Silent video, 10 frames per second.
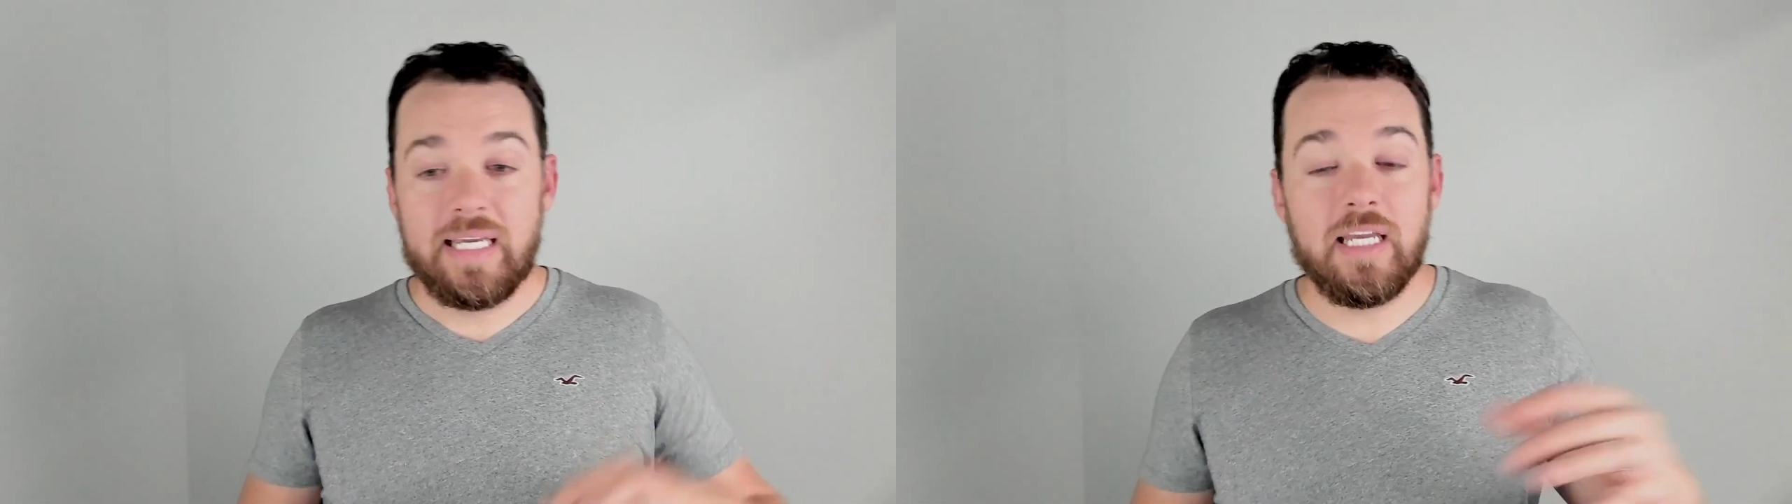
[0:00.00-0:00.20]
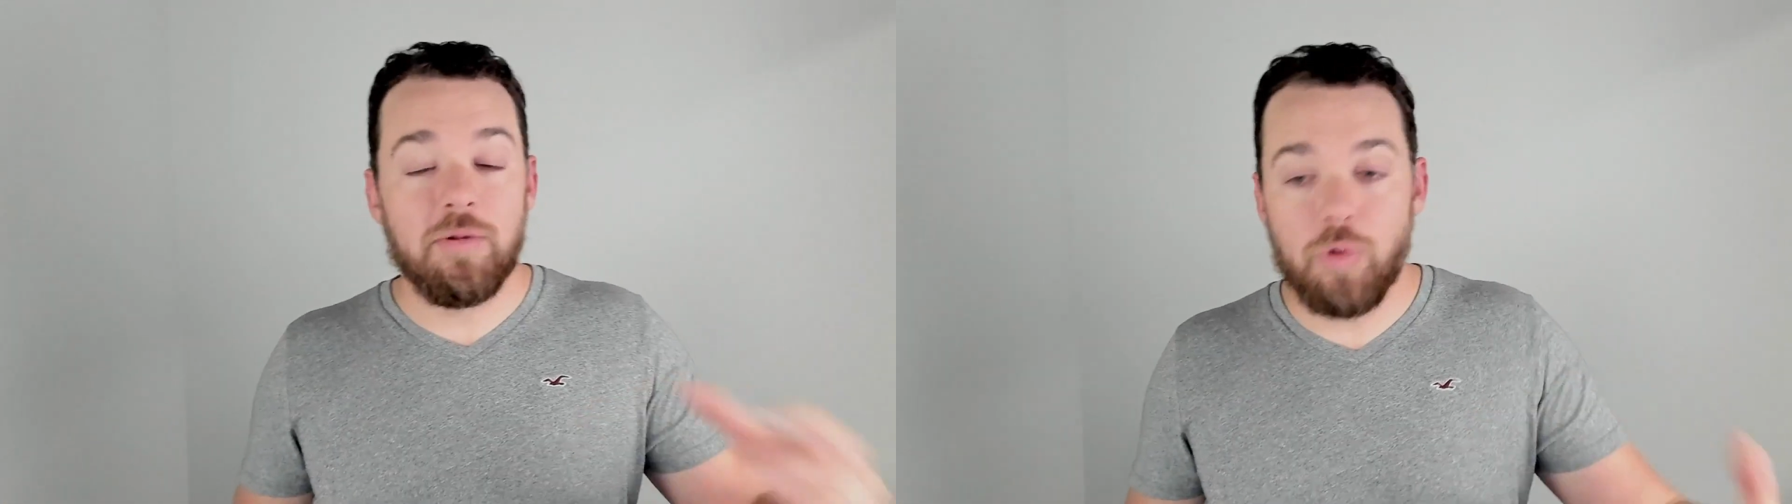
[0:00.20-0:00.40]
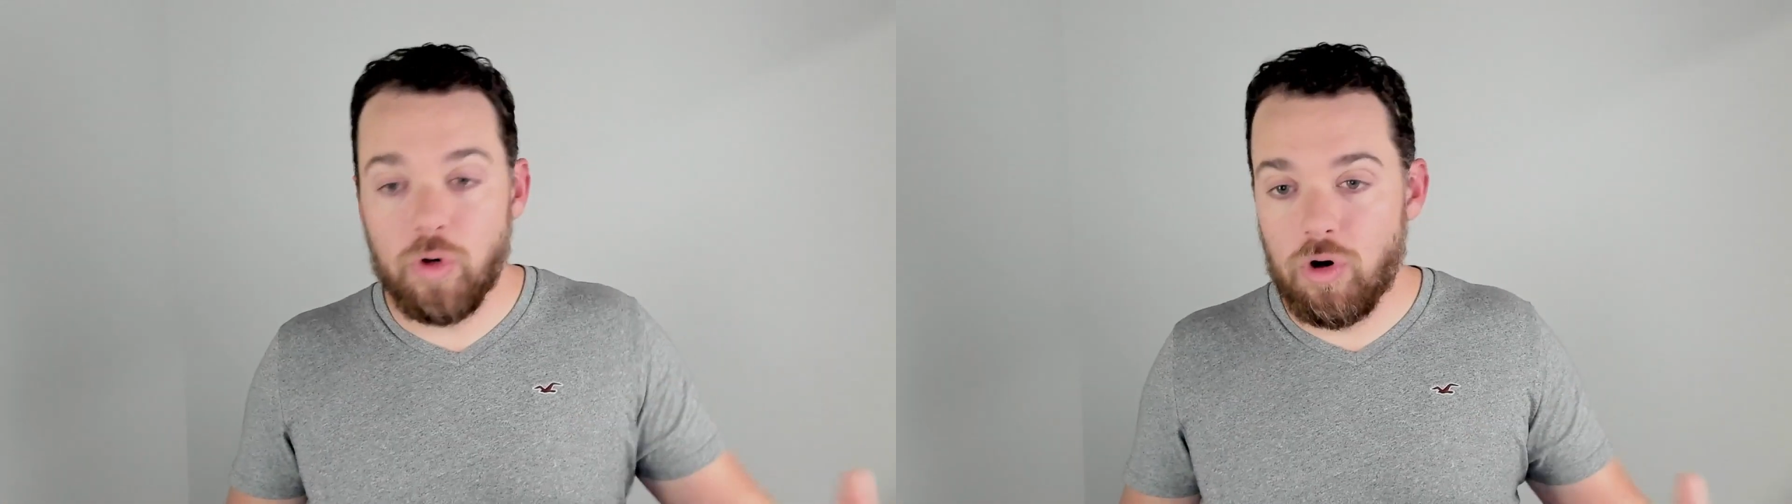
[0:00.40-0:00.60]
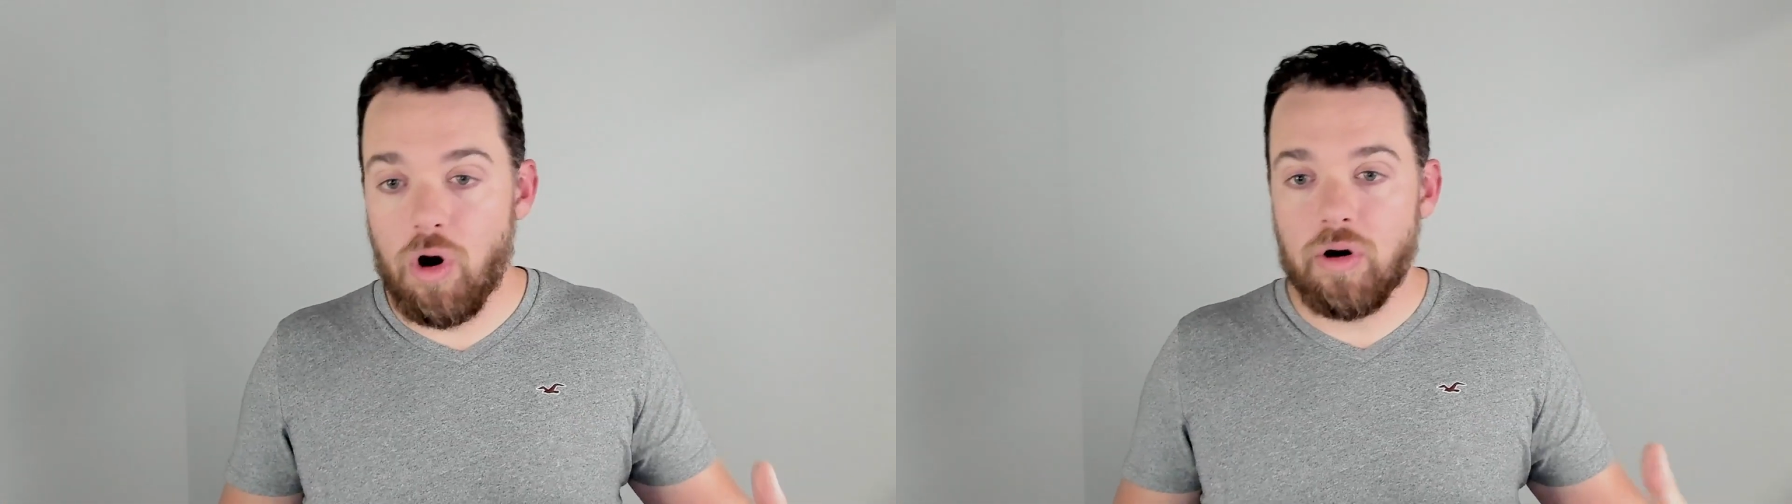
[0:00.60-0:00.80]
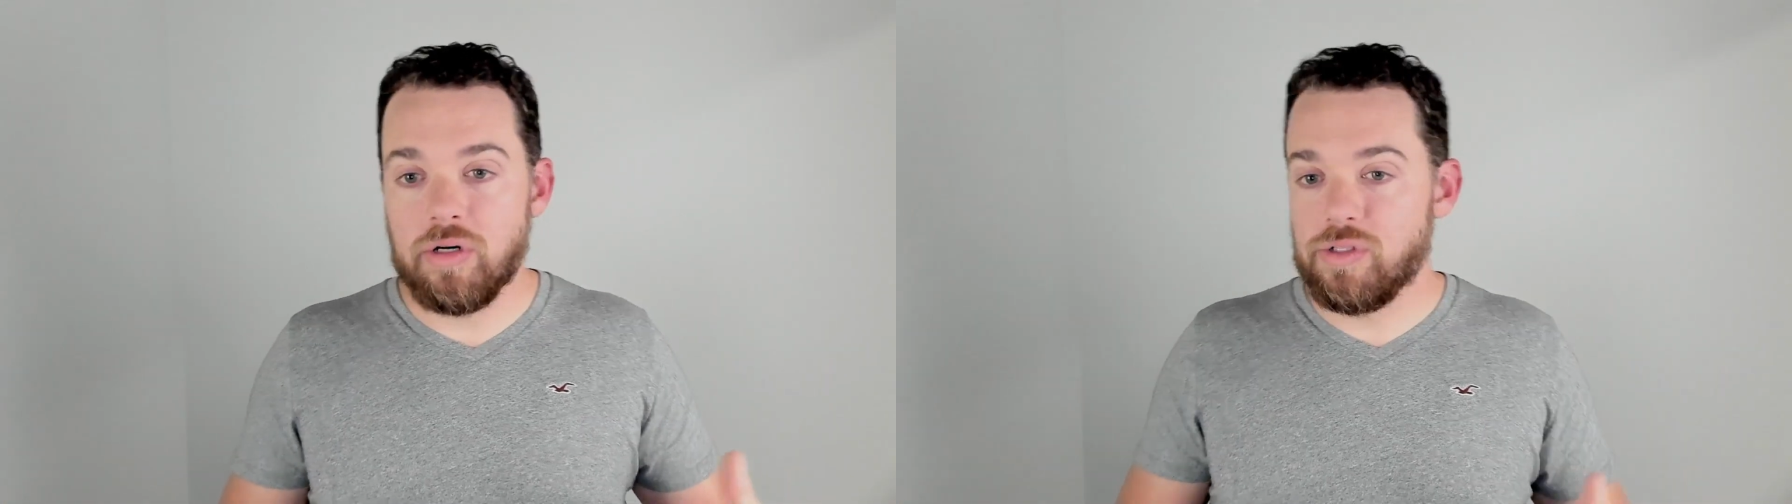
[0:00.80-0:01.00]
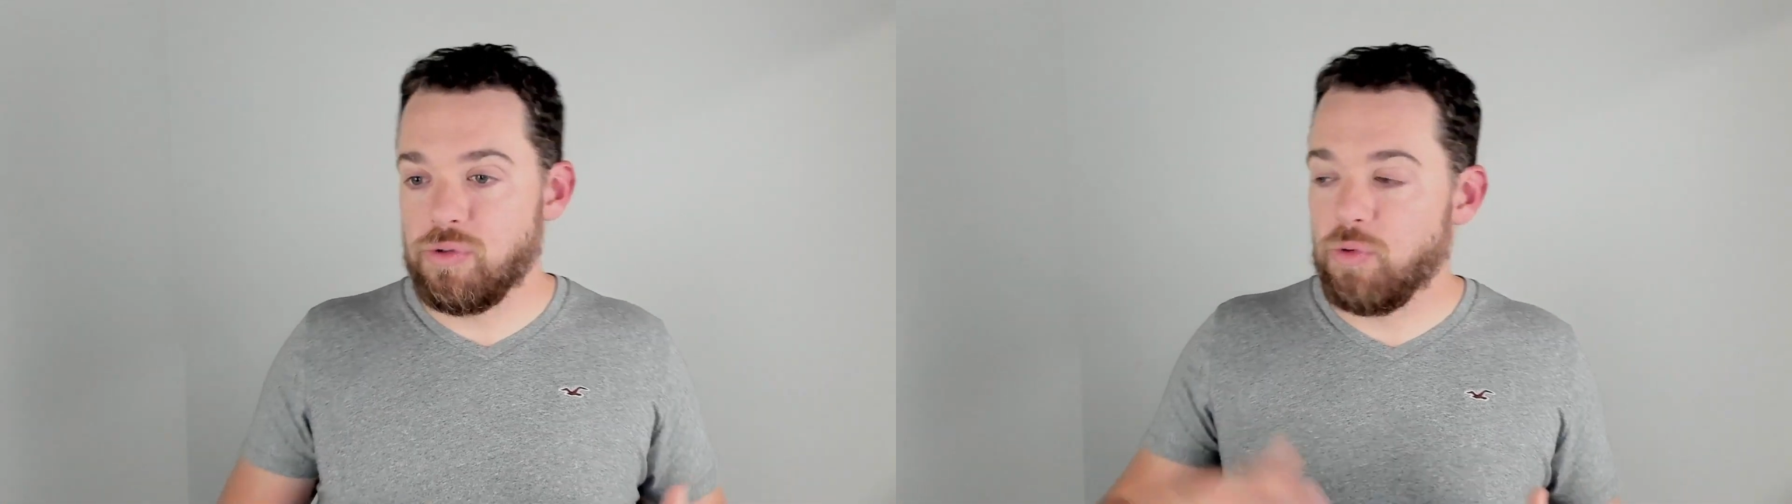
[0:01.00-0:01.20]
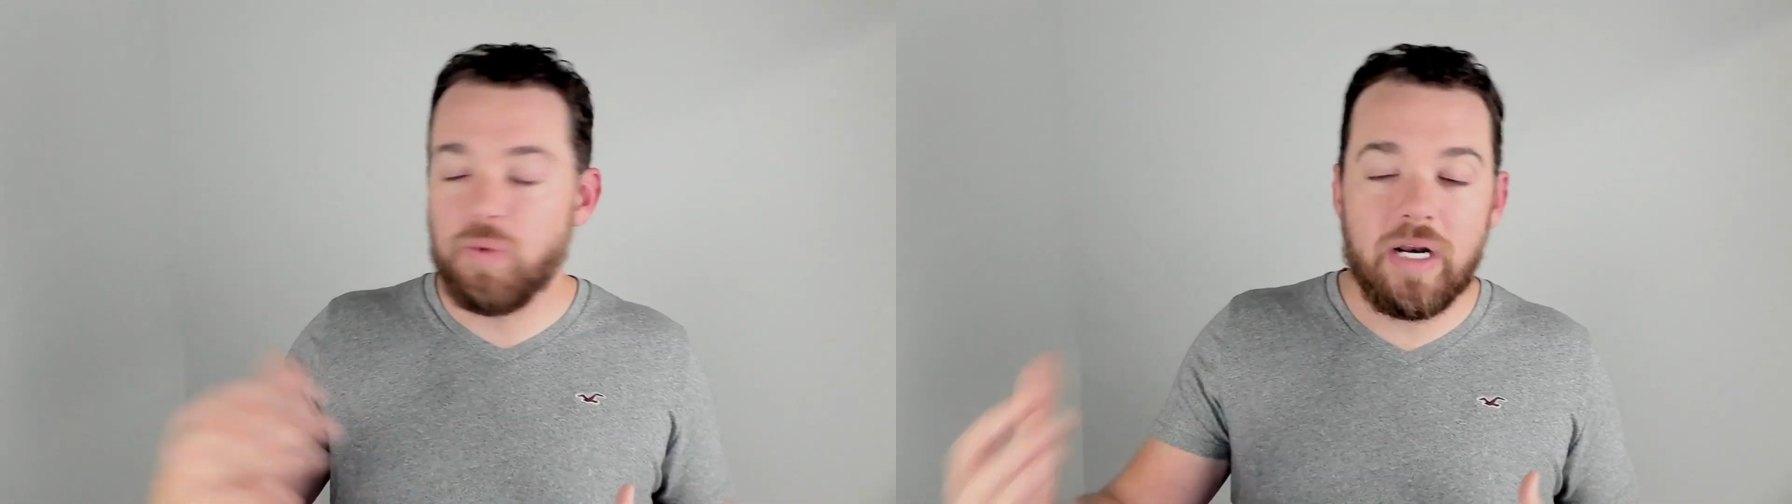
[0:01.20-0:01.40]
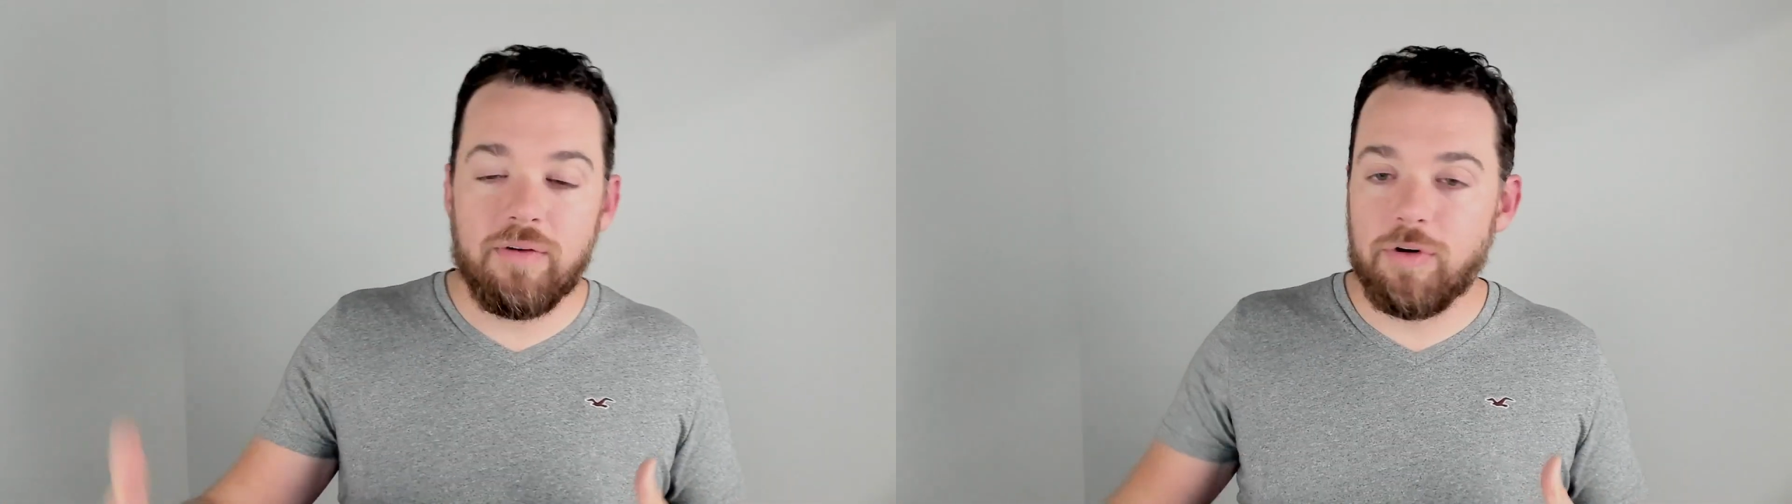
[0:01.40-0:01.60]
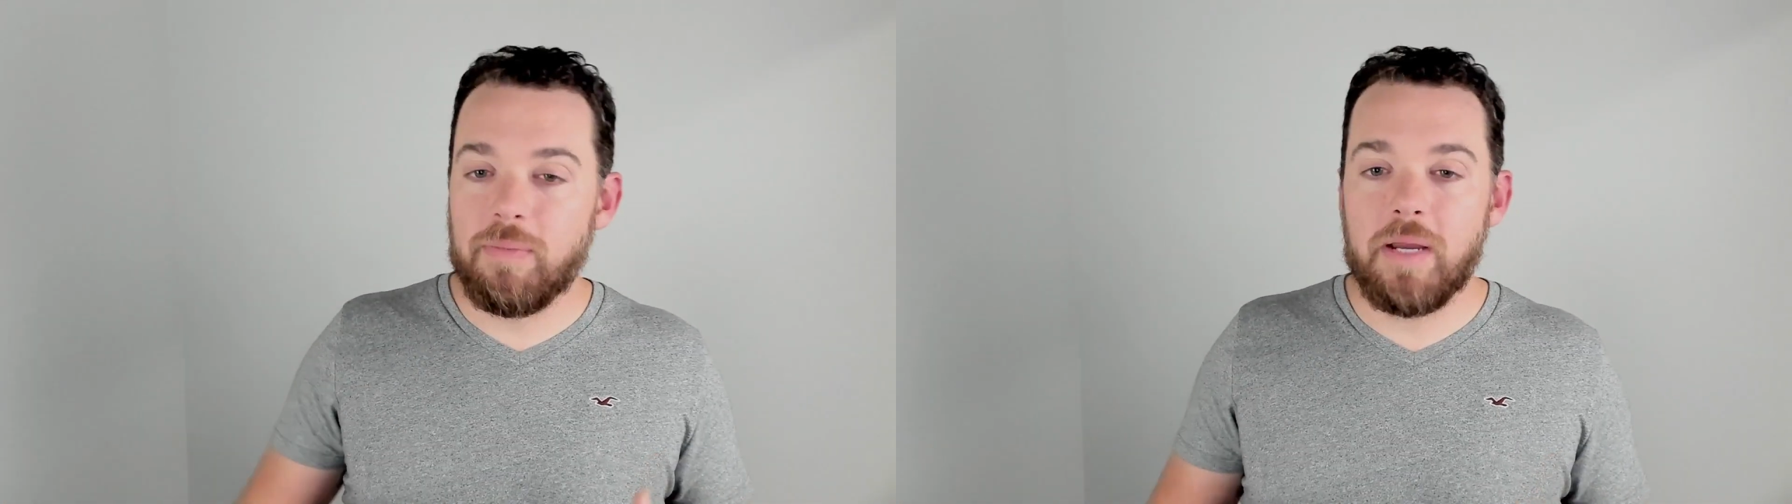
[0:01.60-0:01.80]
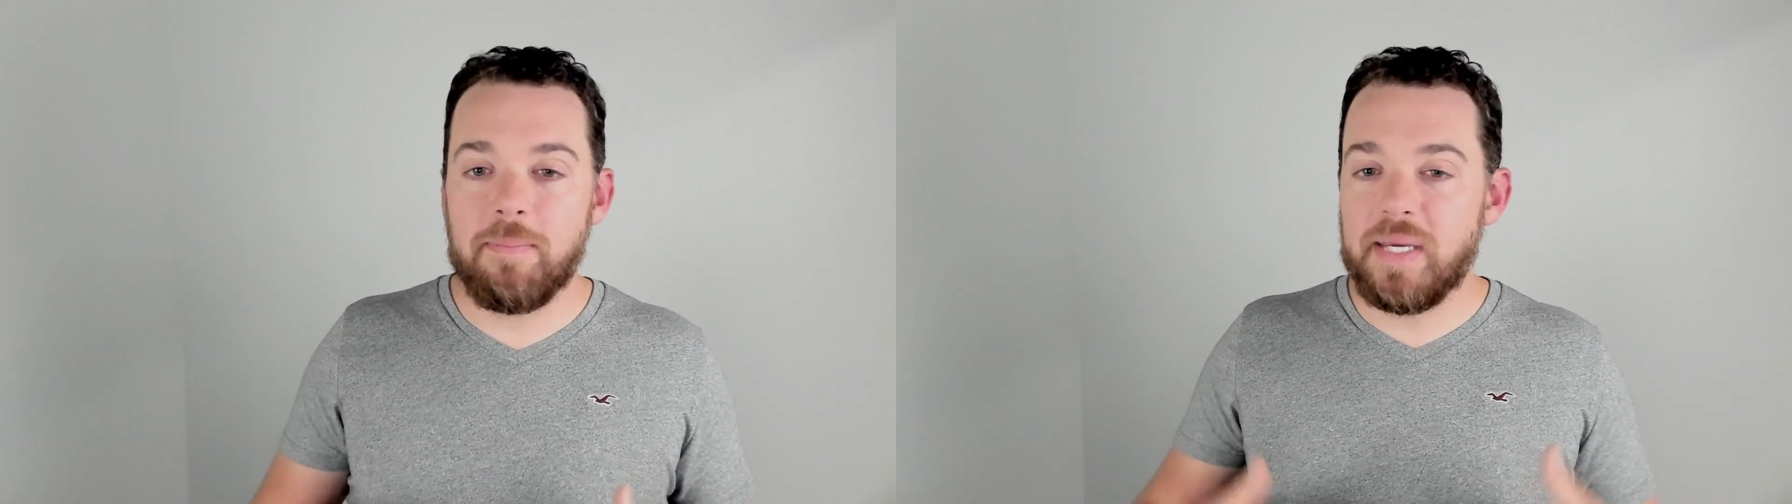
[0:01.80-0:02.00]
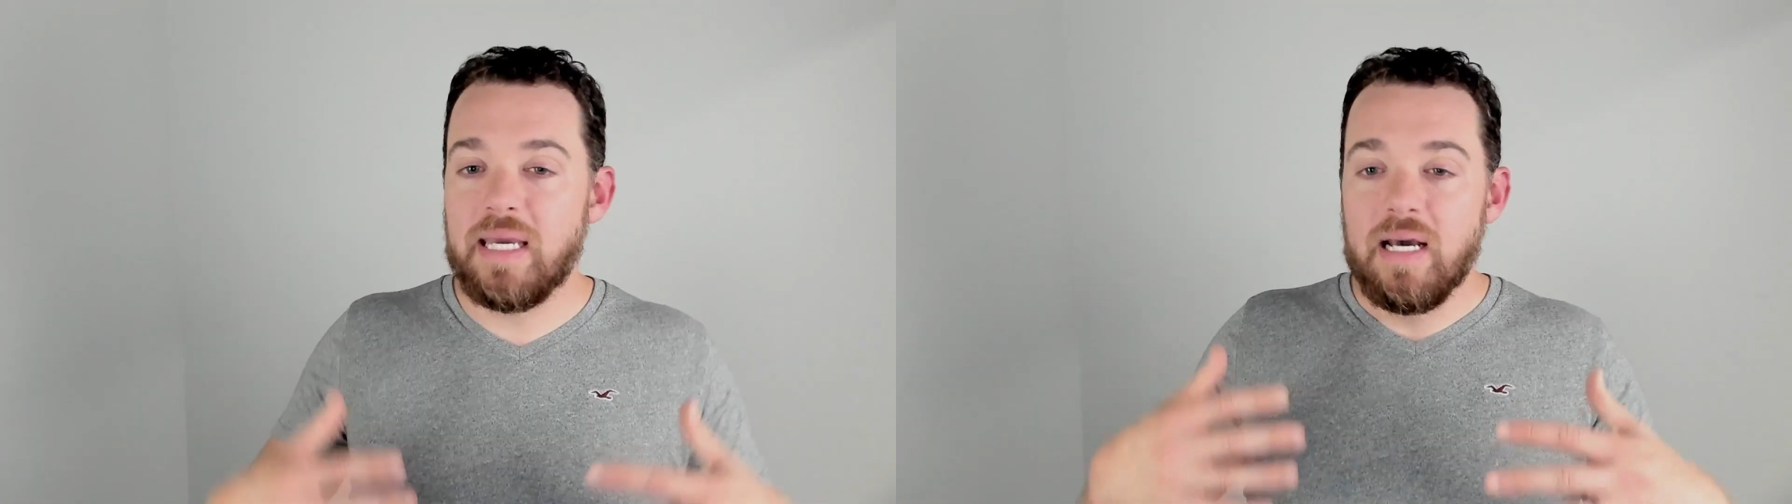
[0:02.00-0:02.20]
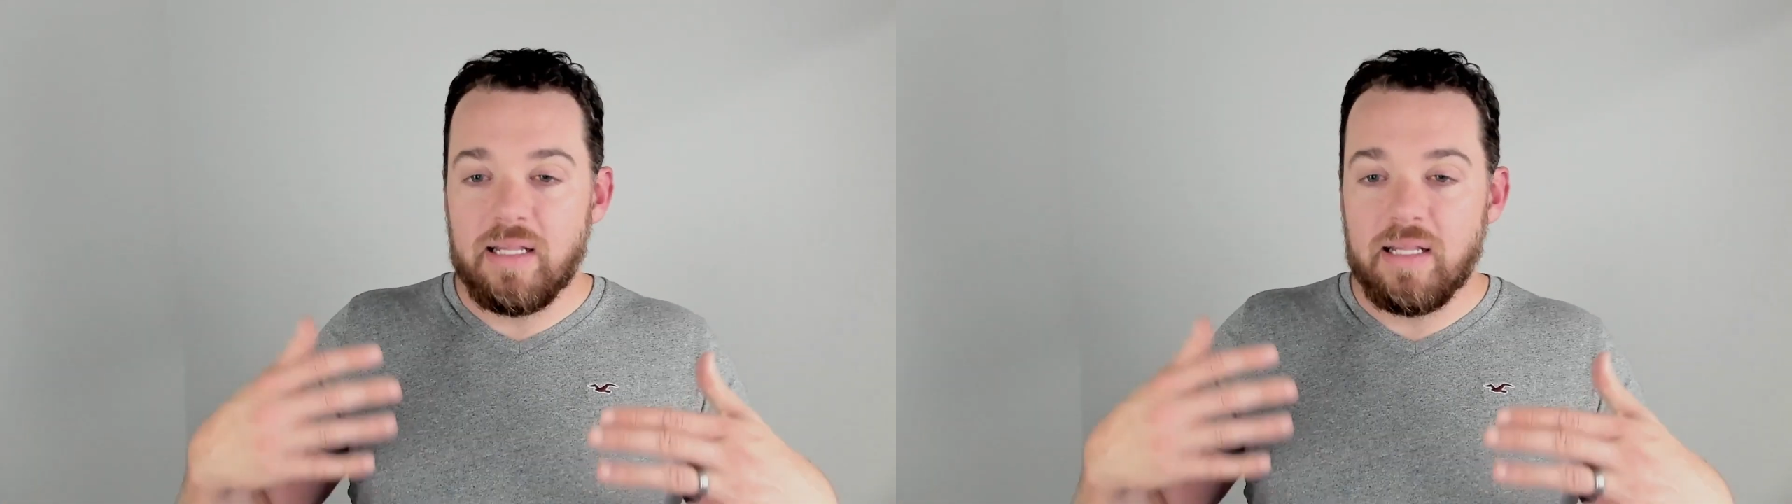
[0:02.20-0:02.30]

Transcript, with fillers: getting more cars or whatever it might be